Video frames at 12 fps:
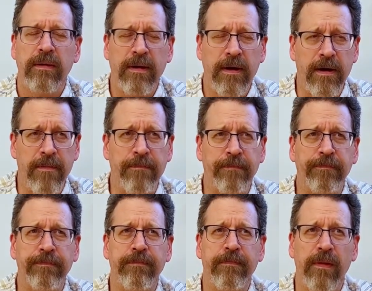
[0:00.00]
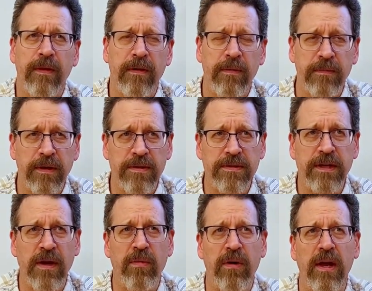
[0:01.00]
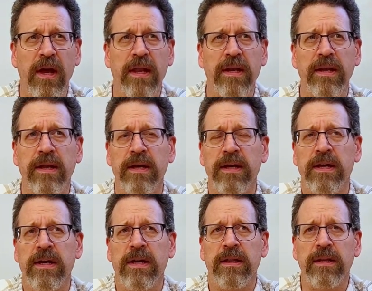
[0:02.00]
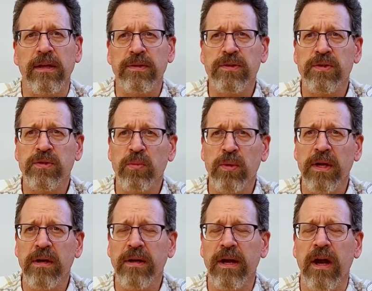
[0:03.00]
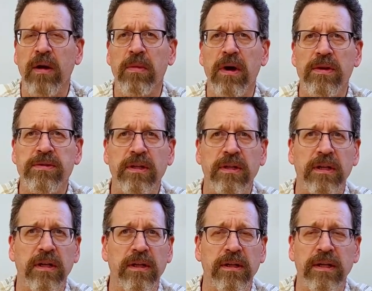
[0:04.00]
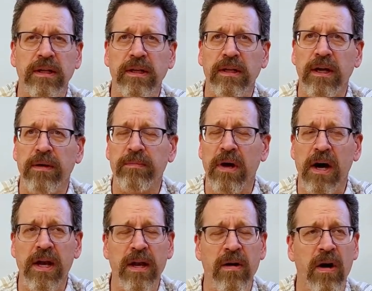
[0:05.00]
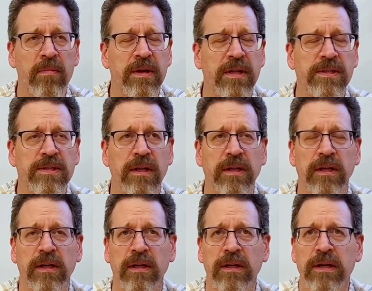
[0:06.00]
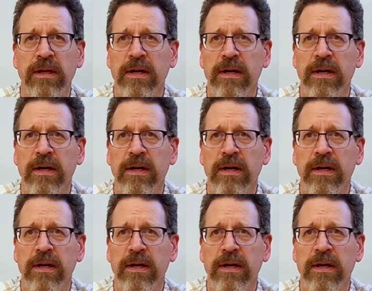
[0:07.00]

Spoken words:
Yeah, I'm going to stay where I ended. Little sweeter caramels, a little honeyed almonds, a little